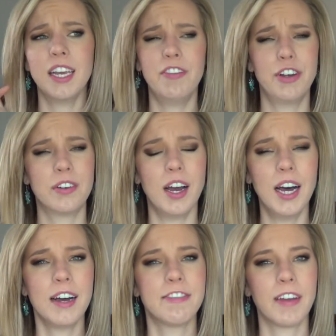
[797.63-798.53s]
If you're
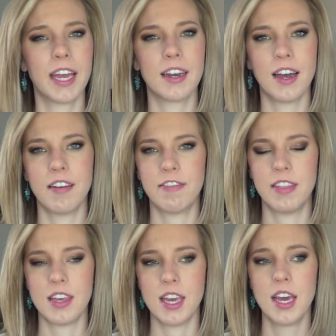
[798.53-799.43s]
not a fan of
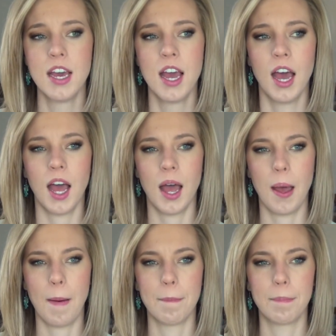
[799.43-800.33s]
the
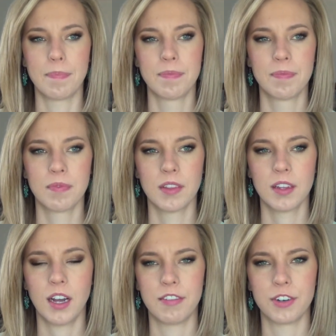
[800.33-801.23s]

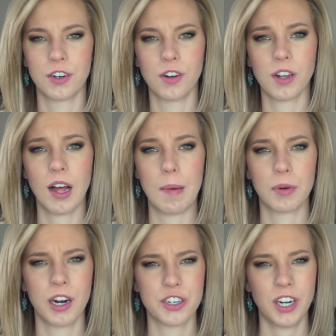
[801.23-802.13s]
CoverGirl Clump
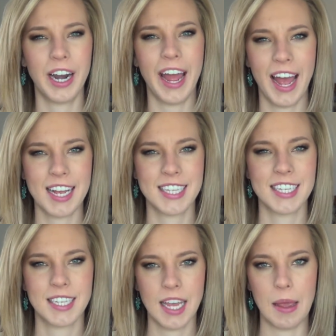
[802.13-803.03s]
Crusher, it has the
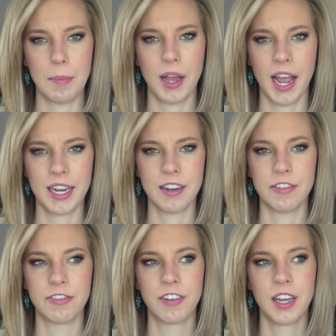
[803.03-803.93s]
same kind
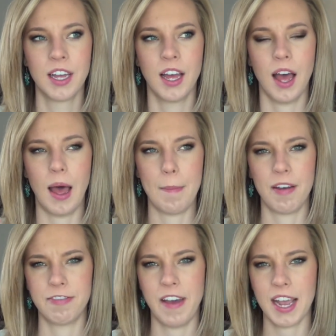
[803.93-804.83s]
of
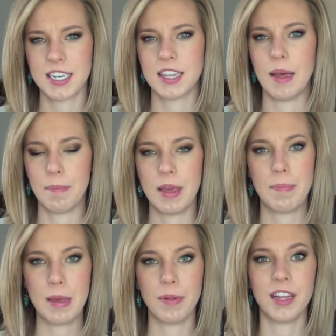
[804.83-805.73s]
effect that
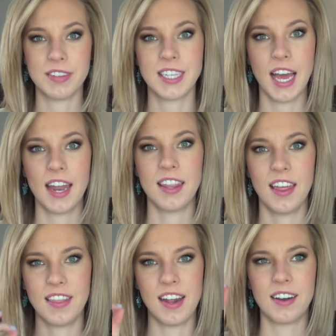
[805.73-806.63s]
people have said
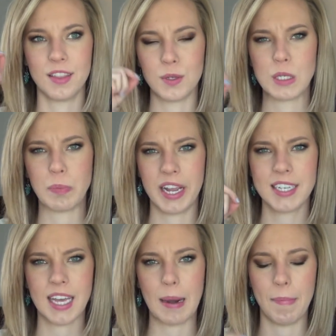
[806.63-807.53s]
that those
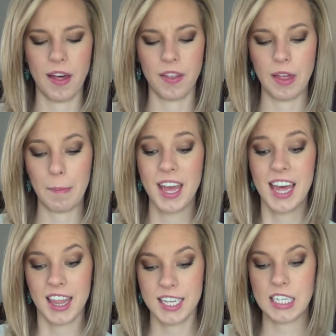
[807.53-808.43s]
spikes kind of bother them.
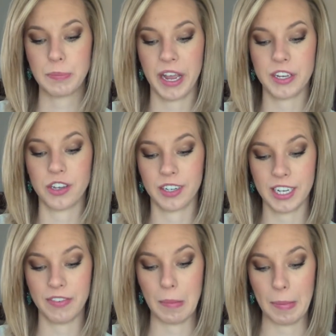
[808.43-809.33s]
These spikes are
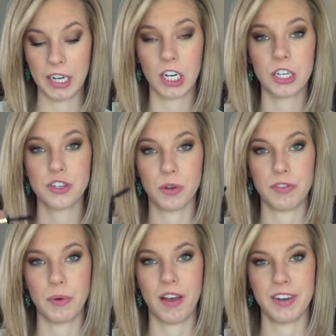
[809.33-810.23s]
even bigger, so if
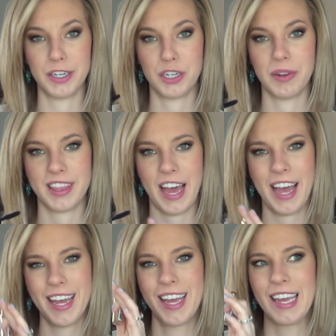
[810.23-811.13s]
you have an issue with
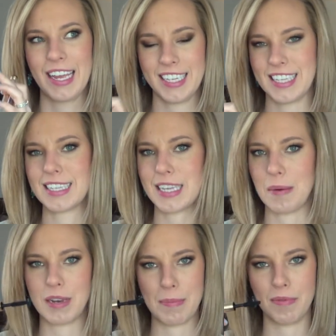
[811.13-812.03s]
that, it's the
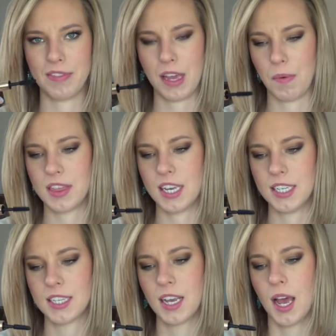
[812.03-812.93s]
same type of thing with
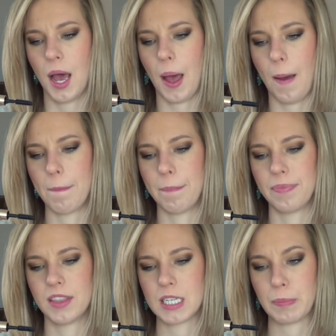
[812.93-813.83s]
this.
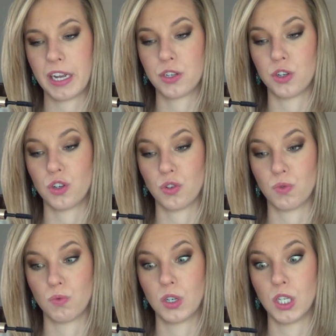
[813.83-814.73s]
The spikes are just
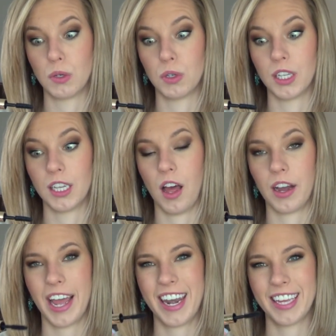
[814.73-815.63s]
really
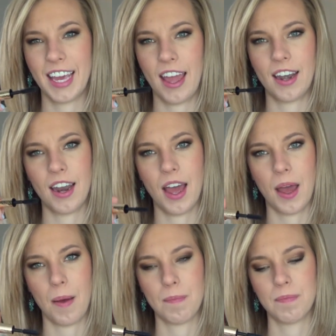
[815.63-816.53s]
long. And
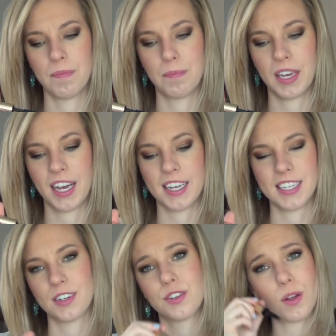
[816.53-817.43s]
again, because
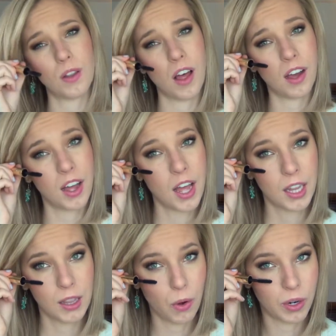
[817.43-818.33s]
they're so long,
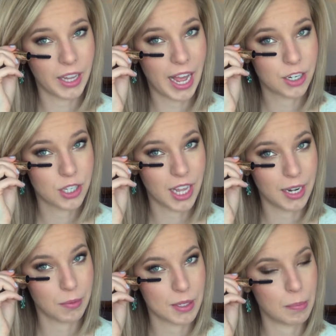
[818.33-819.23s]
lower lash
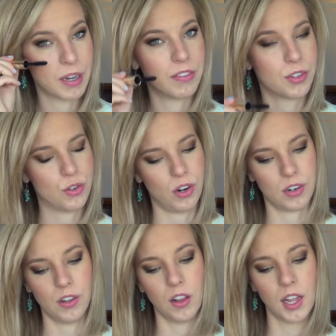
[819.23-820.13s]
line was a bit of a
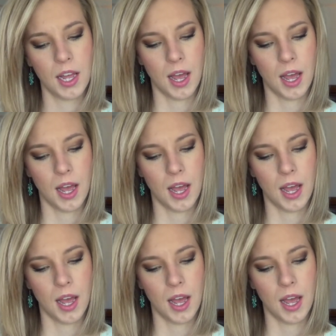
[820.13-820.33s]
struggle.